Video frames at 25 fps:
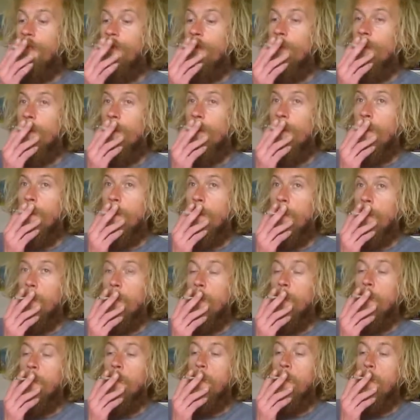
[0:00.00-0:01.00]

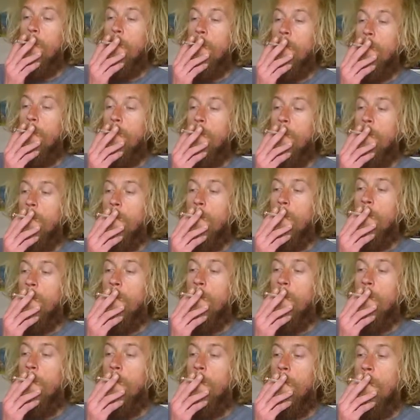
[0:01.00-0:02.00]

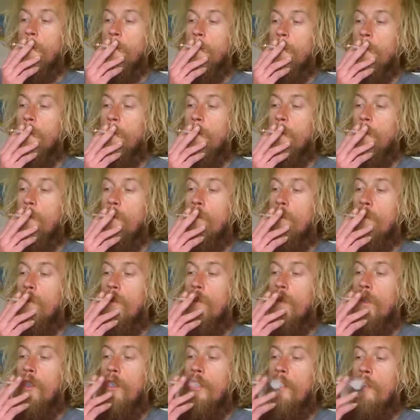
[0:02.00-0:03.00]

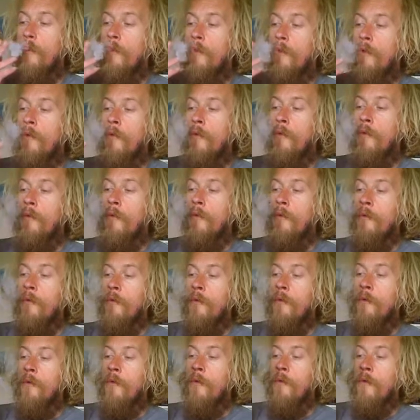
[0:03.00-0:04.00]

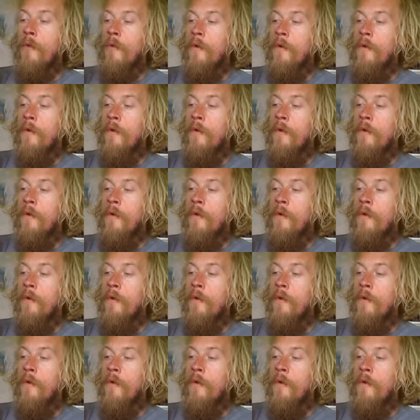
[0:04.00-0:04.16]
(no one is talking)